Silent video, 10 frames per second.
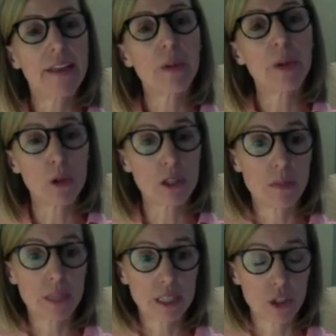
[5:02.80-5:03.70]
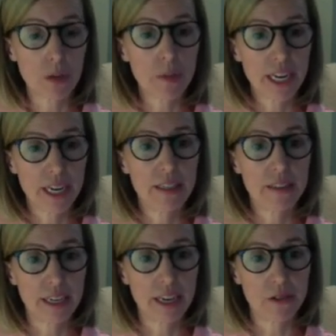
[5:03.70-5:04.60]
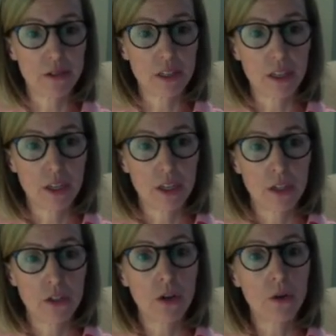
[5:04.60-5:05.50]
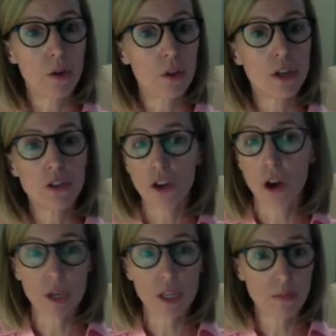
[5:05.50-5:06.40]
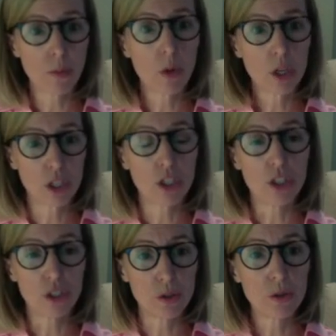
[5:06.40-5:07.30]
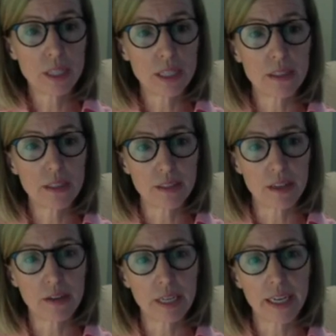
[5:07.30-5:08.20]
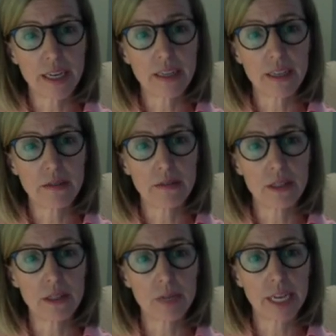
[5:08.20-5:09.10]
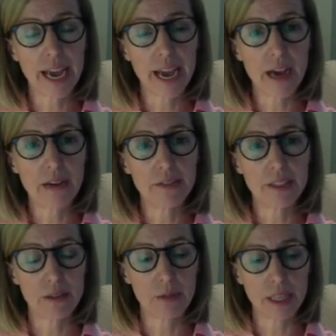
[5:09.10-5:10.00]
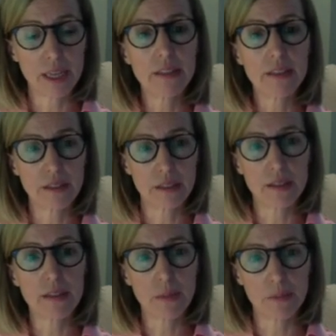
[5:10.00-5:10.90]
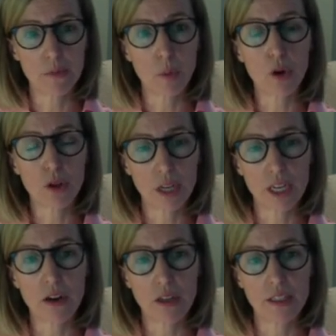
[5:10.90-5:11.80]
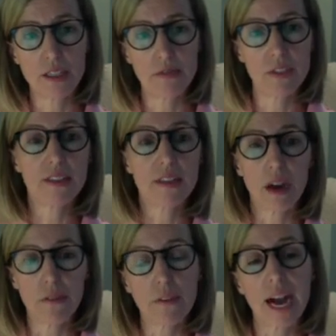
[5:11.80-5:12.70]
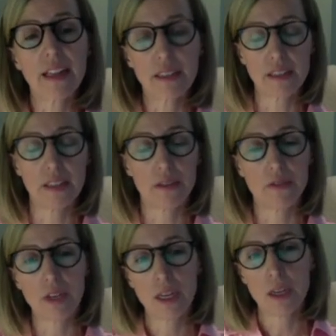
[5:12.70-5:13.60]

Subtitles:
And then we ultimately terminated his account. So there's always more to do in this area. And we have, as it relates to this type of borderline content, if it's not violative,